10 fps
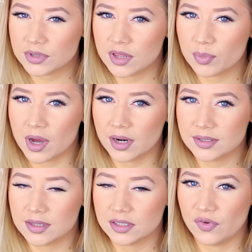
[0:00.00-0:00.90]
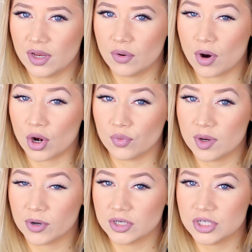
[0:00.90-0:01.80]
Most of the products in this video are
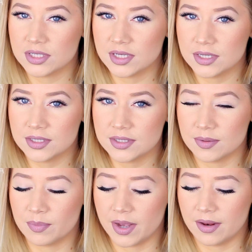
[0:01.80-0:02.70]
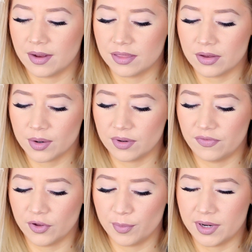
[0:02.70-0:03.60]
repurchases, but I thought I would
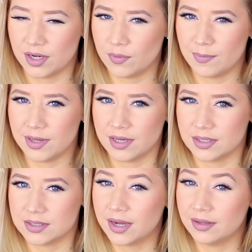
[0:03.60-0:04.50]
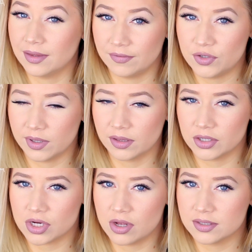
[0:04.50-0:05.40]
film it anyway because I love doing
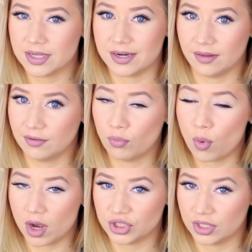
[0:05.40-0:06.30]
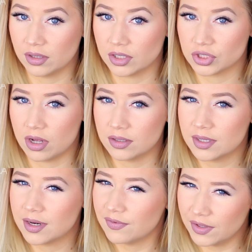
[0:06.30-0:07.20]
Lush hauls and I love watching Lush
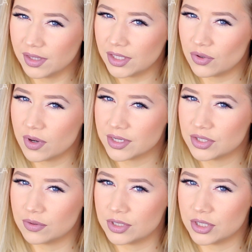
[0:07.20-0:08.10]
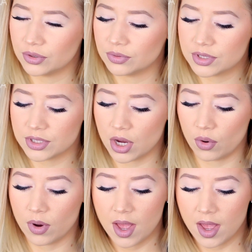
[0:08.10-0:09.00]
hauls, and I feel like you guys do too.
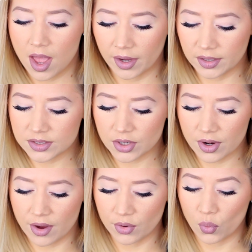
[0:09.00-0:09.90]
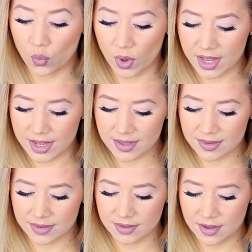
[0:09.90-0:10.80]
So I'm gonna start out
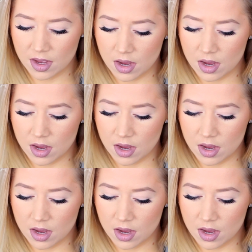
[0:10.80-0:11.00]
with